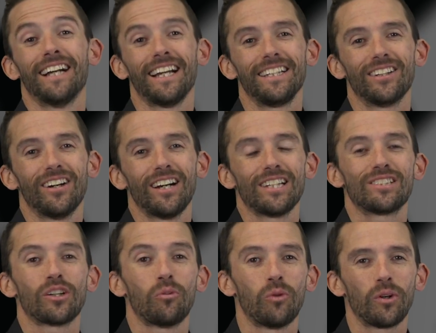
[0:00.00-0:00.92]
Hey
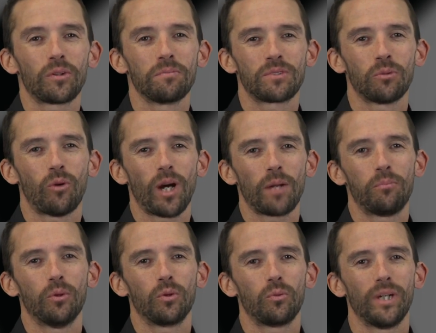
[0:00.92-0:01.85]
guys, welcome to
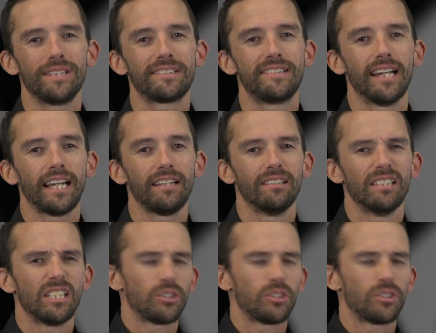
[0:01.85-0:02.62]
Whiteboard Wednesday.